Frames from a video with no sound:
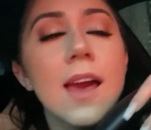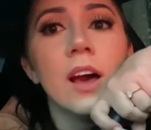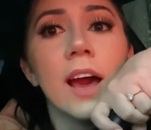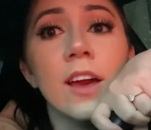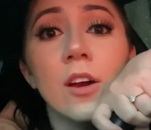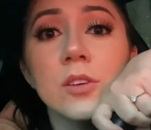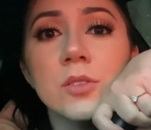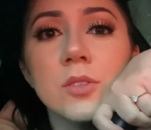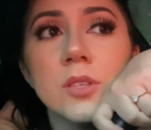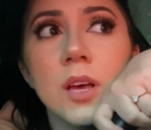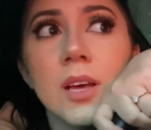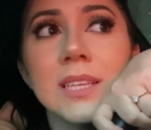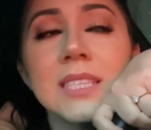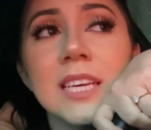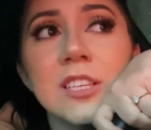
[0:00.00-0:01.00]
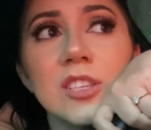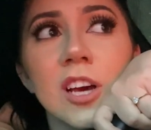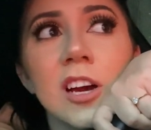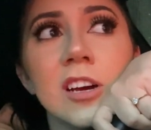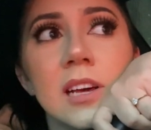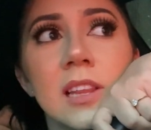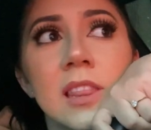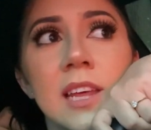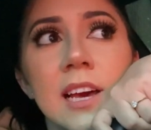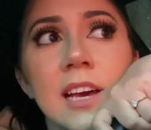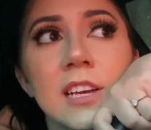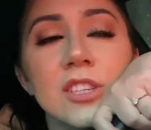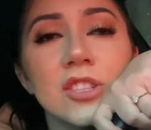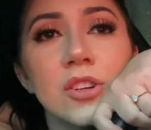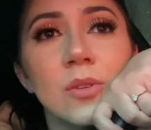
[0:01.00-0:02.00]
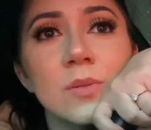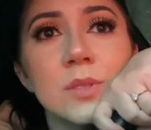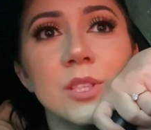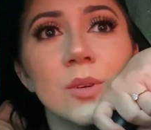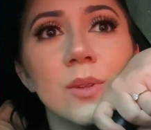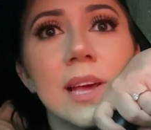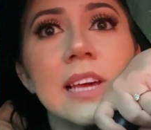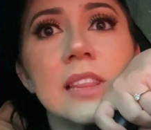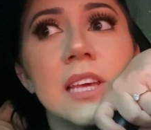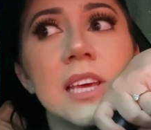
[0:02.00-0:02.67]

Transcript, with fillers: I also saw a TikTok that shows you like the